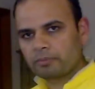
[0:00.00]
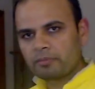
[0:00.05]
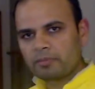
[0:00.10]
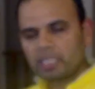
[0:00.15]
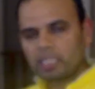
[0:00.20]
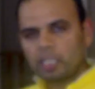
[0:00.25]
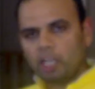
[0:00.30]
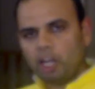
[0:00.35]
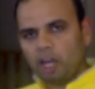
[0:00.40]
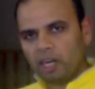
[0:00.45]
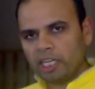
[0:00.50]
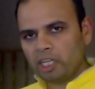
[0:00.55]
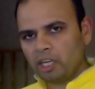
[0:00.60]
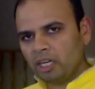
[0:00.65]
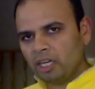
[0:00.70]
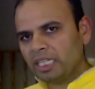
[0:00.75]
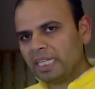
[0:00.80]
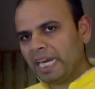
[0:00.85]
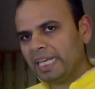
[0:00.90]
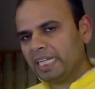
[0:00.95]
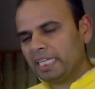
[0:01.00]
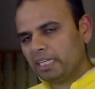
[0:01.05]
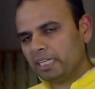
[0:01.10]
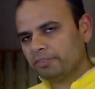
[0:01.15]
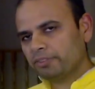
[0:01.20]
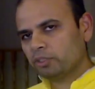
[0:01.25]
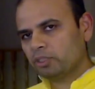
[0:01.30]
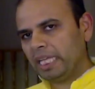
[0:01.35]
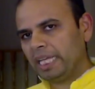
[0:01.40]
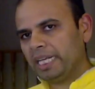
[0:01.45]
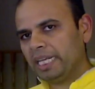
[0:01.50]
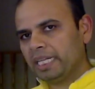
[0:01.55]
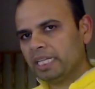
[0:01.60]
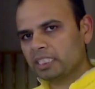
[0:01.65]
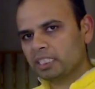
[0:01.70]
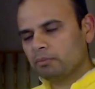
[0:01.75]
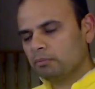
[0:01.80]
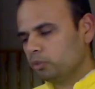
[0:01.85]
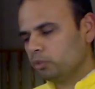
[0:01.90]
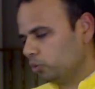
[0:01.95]
Lock it on tight enough so that it
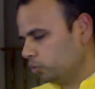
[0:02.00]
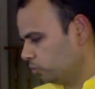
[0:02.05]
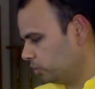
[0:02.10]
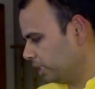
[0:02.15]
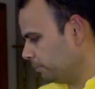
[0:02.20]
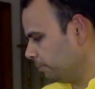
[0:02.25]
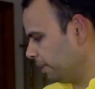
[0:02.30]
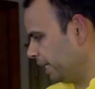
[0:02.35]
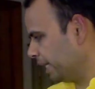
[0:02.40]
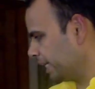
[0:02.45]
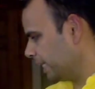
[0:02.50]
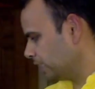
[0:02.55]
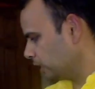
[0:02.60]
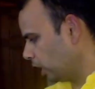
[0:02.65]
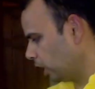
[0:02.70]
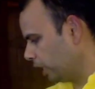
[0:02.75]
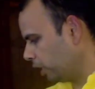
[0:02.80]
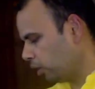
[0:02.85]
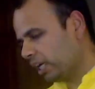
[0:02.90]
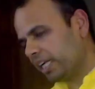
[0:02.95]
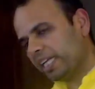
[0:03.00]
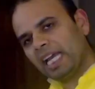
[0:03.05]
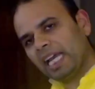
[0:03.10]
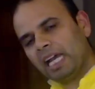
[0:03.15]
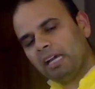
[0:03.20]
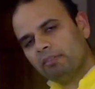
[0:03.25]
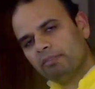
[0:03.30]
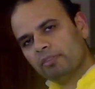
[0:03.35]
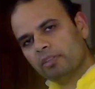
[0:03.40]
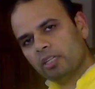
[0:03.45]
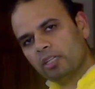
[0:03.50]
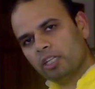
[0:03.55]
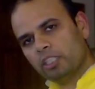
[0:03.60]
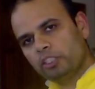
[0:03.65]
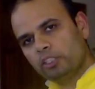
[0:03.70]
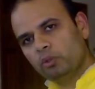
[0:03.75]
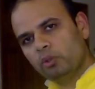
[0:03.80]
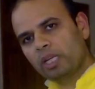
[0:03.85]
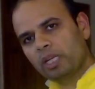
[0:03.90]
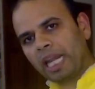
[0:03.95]
doesn't move. In my case, I already have
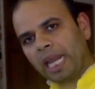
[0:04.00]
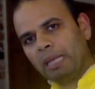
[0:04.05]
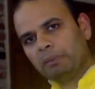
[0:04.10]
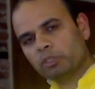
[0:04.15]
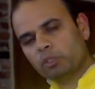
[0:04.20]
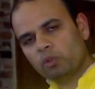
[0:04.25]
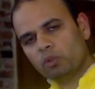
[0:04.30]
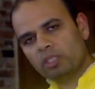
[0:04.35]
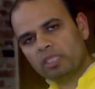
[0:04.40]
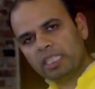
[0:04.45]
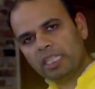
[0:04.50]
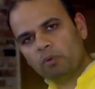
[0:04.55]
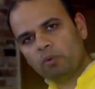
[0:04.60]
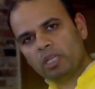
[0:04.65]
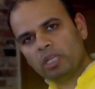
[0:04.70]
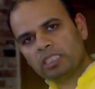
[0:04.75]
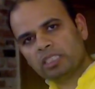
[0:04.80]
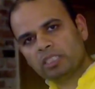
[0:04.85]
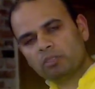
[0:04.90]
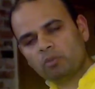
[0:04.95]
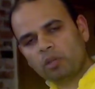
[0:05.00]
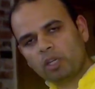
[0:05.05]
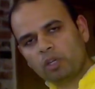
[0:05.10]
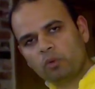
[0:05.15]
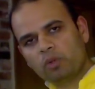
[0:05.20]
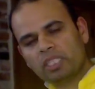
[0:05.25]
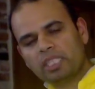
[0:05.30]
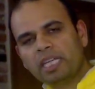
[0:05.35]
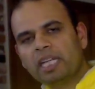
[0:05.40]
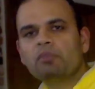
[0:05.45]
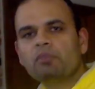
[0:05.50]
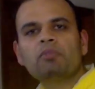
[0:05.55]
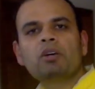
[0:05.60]
two clamps over there, one over there and one